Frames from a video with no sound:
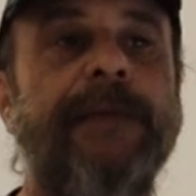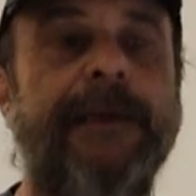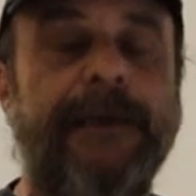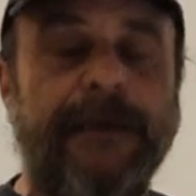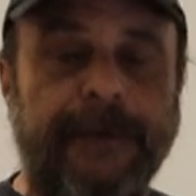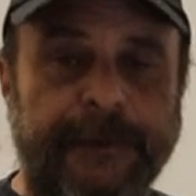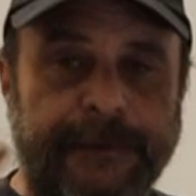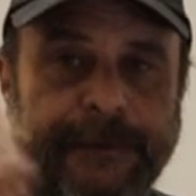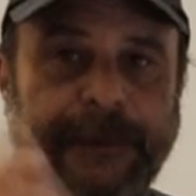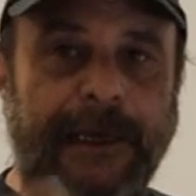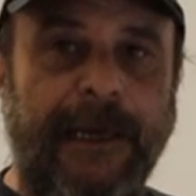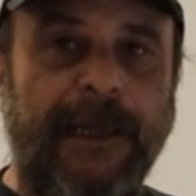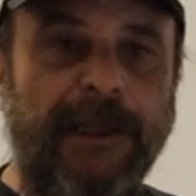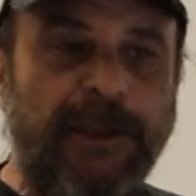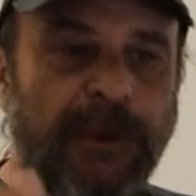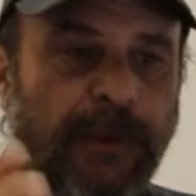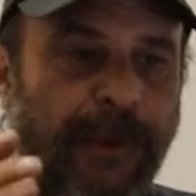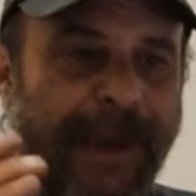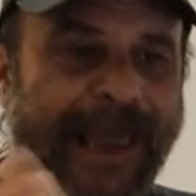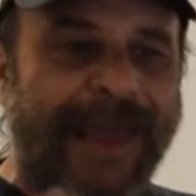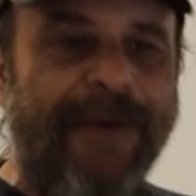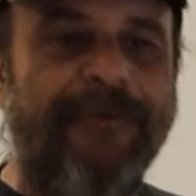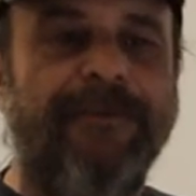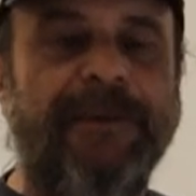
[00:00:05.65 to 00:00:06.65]
It'll tell
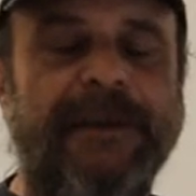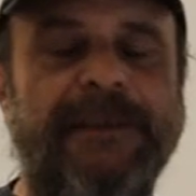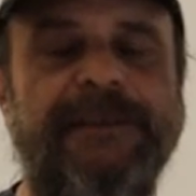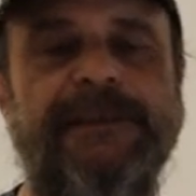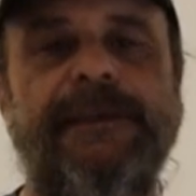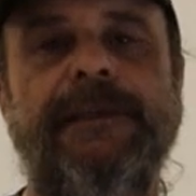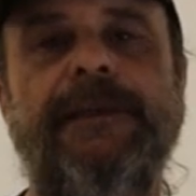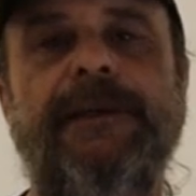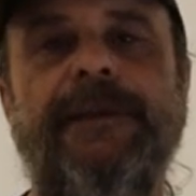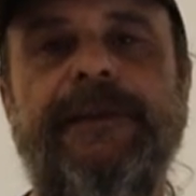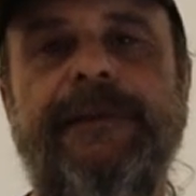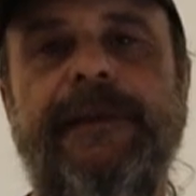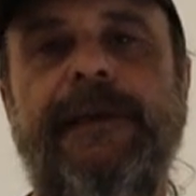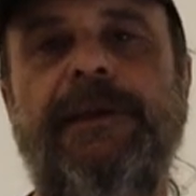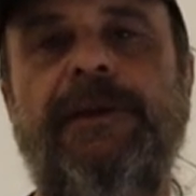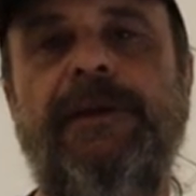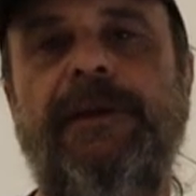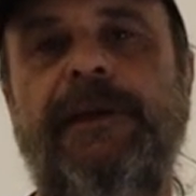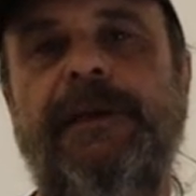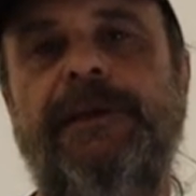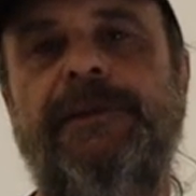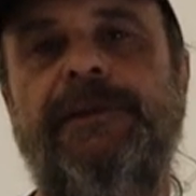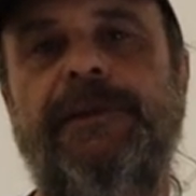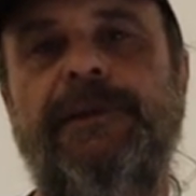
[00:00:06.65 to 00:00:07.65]
you every single thing
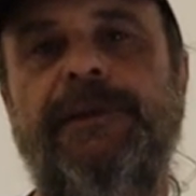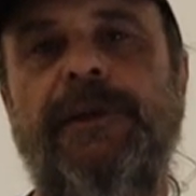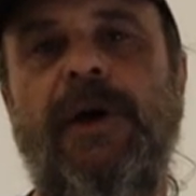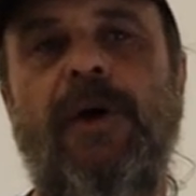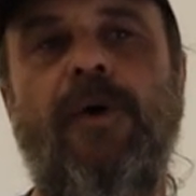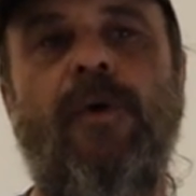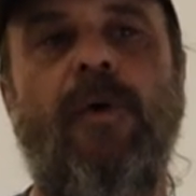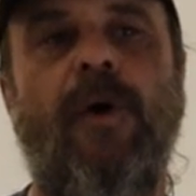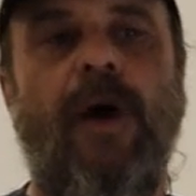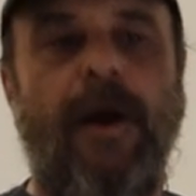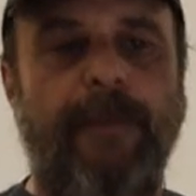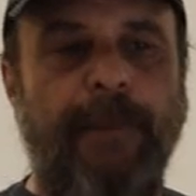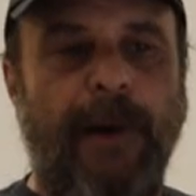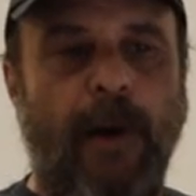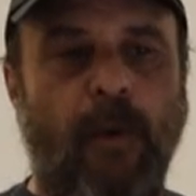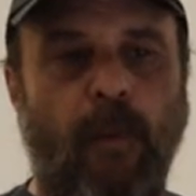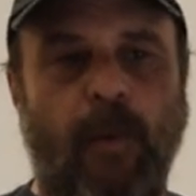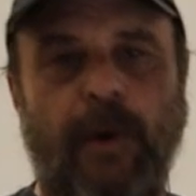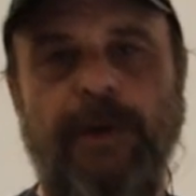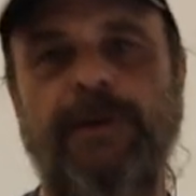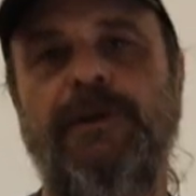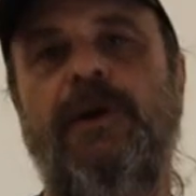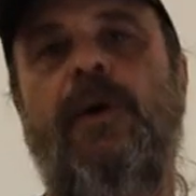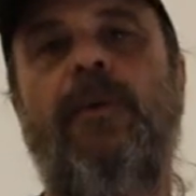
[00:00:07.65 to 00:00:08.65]
you need to know about
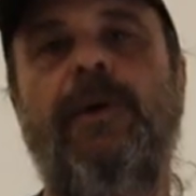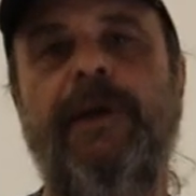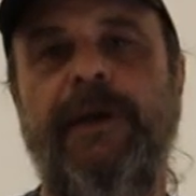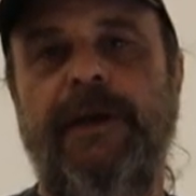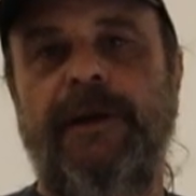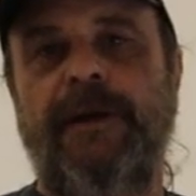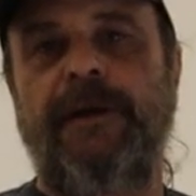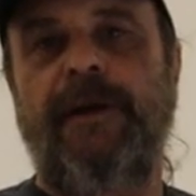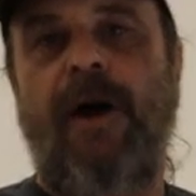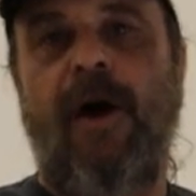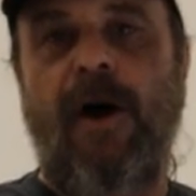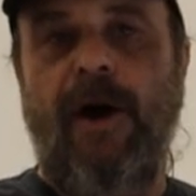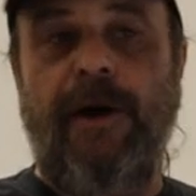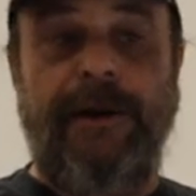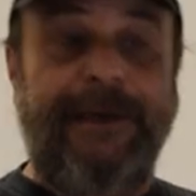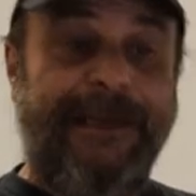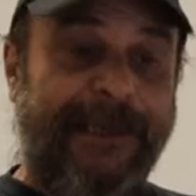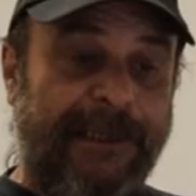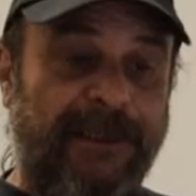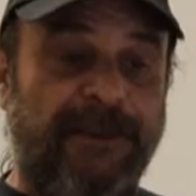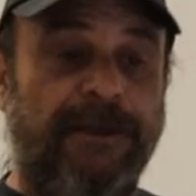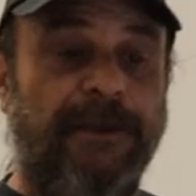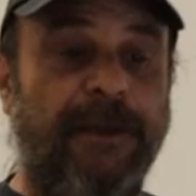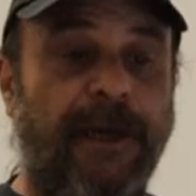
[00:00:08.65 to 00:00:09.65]
what's going on
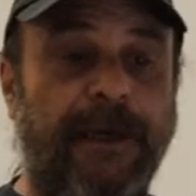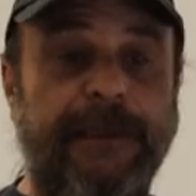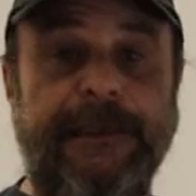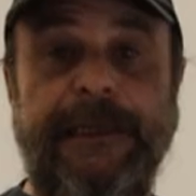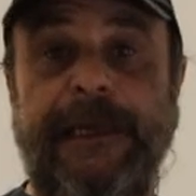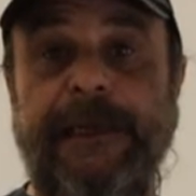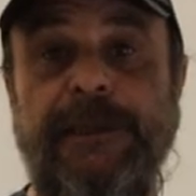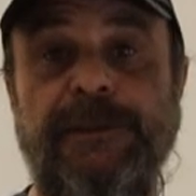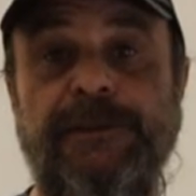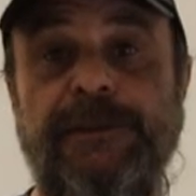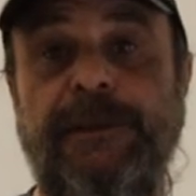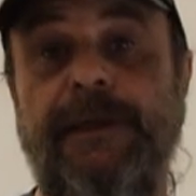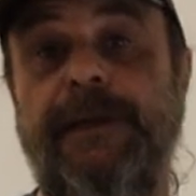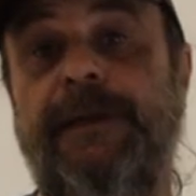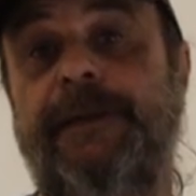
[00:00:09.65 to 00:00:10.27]
inside the engine.